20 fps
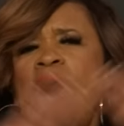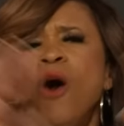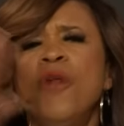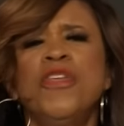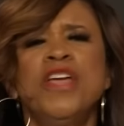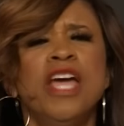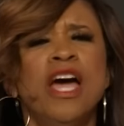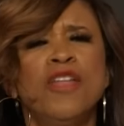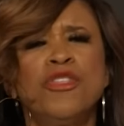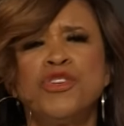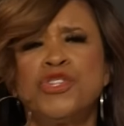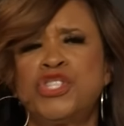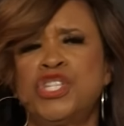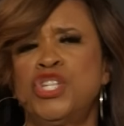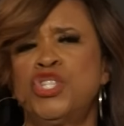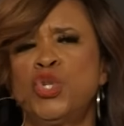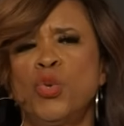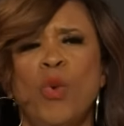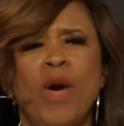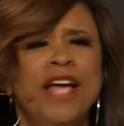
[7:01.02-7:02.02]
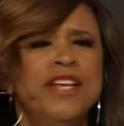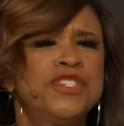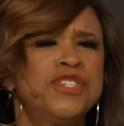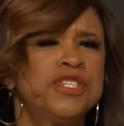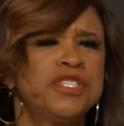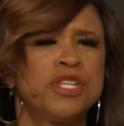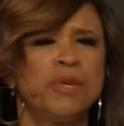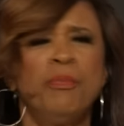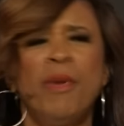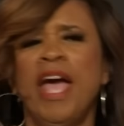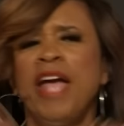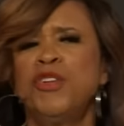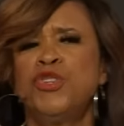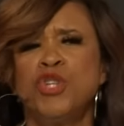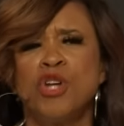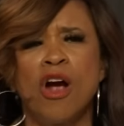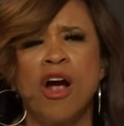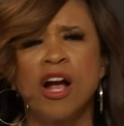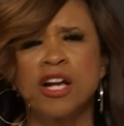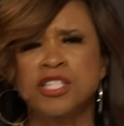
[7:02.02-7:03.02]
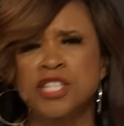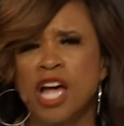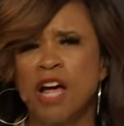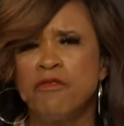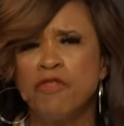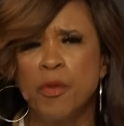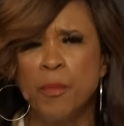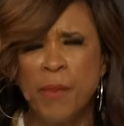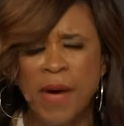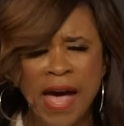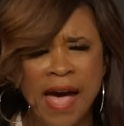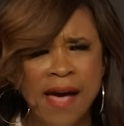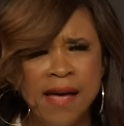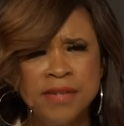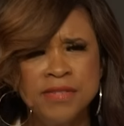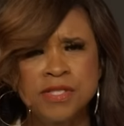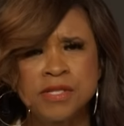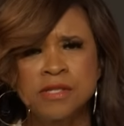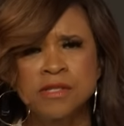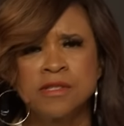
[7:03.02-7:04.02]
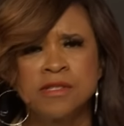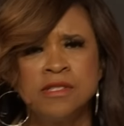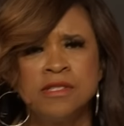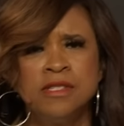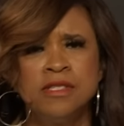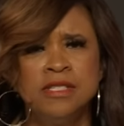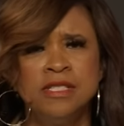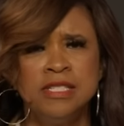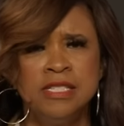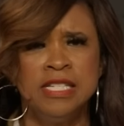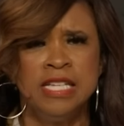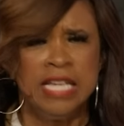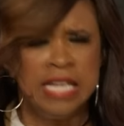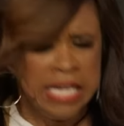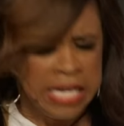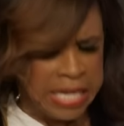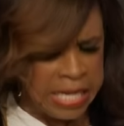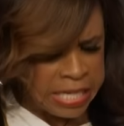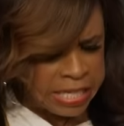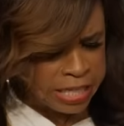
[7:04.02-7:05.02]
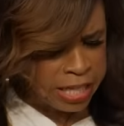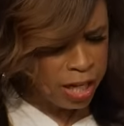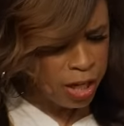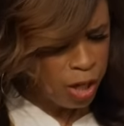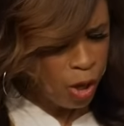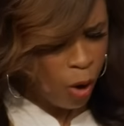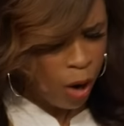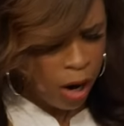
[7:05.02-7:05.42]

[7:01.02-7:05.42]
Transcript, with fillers: all the other situations and patriarchs of the past, the